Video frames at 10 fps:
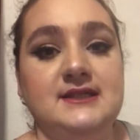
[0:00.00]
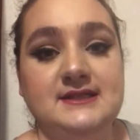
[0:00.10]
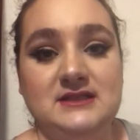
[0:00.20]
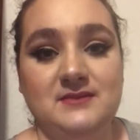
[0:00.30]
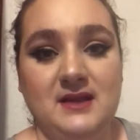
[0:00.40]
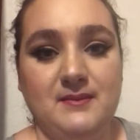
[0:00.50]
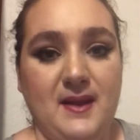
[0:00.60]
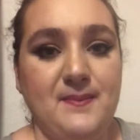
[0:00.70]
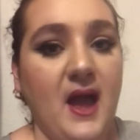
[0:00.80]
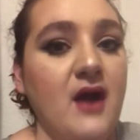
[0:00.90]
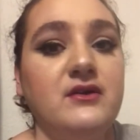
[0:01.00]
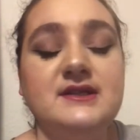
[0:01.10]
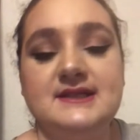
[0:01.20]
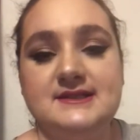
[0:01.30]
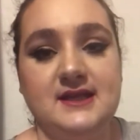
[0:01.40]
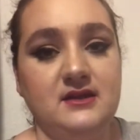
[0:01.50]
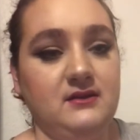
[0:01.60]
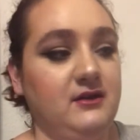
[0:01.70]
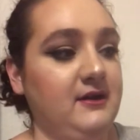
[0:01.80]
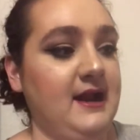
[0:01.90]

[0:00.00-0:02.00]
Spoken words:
It doesn't make my powders unsettle or